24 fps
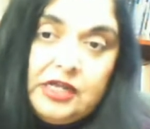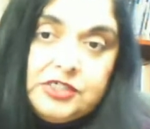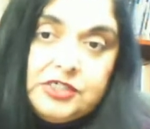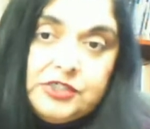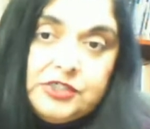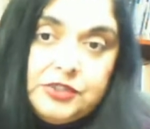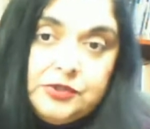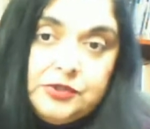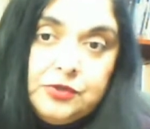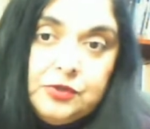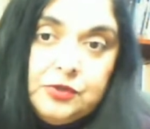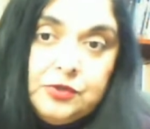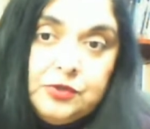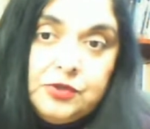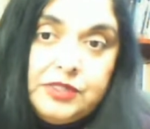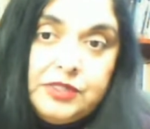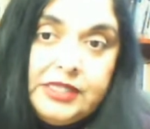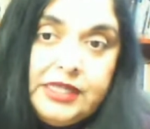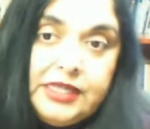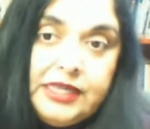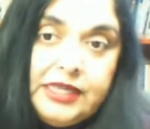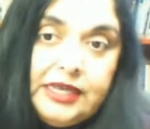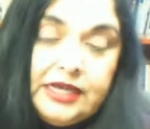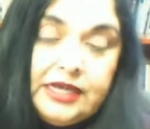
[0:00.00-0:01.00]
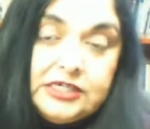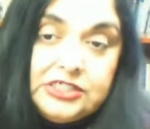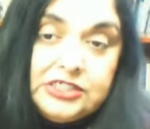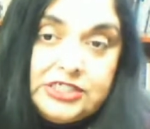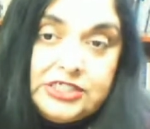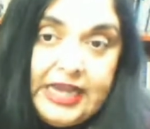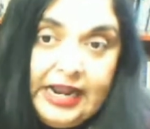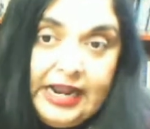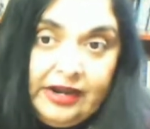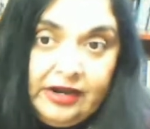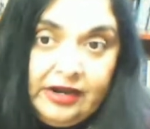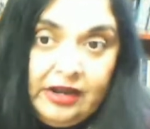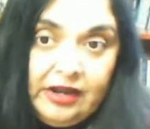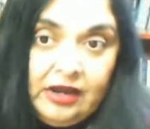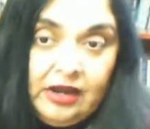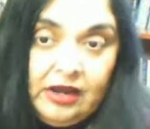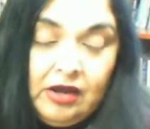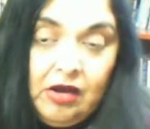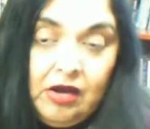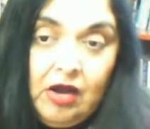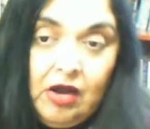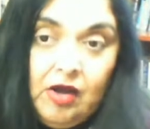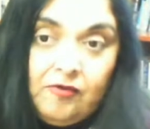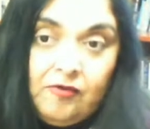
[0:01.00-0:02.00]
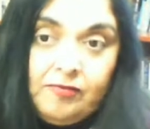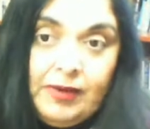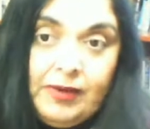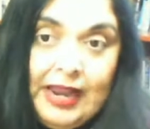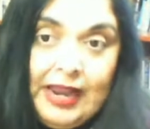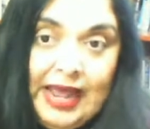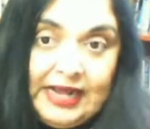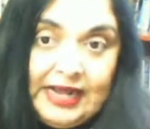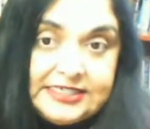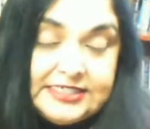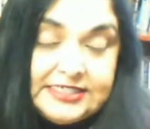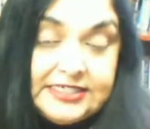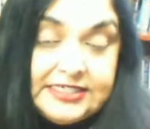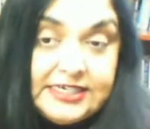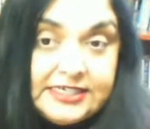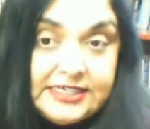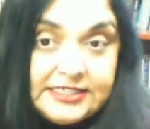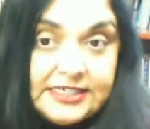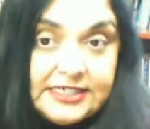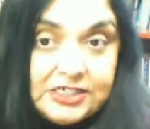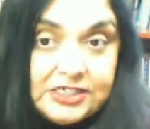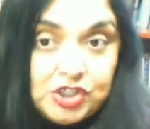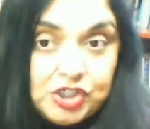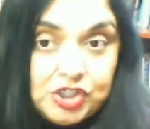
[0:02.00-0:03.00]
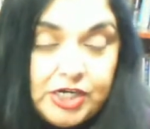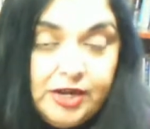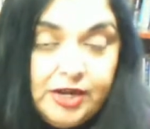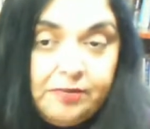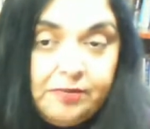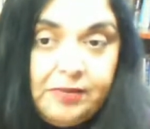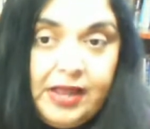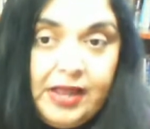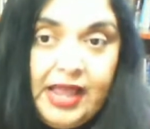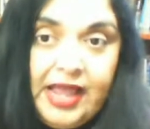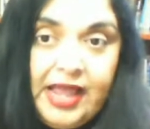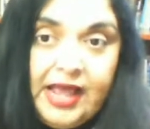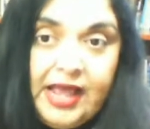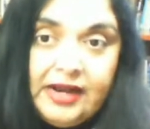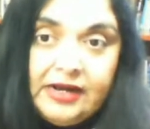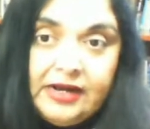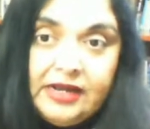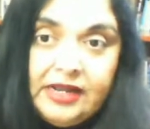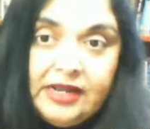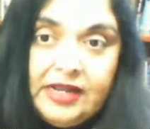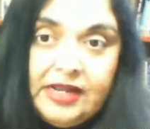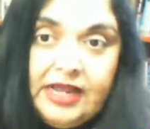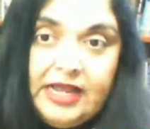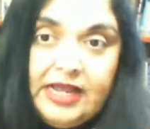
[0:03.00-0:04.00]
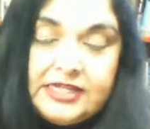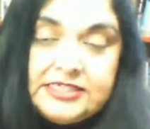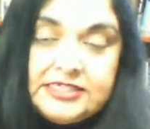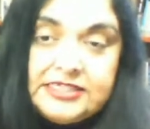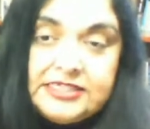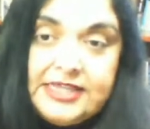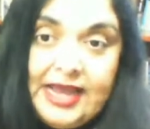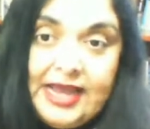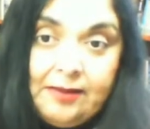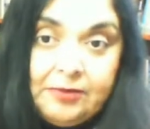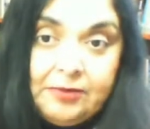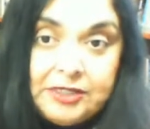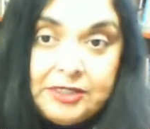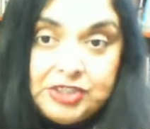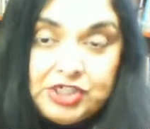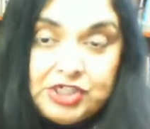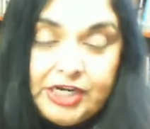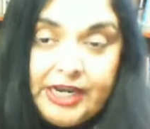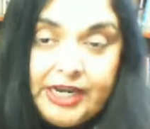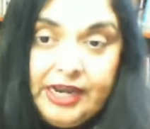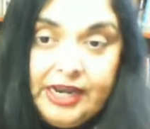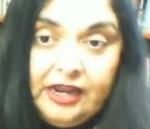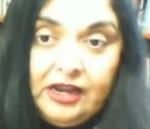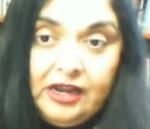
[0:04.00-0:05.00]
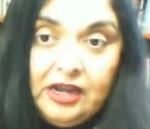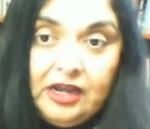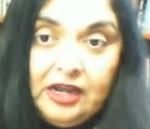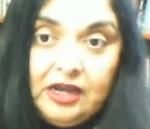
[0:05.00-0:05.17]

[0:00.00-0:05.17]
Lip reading: to the agenda of Black citizenship and establishing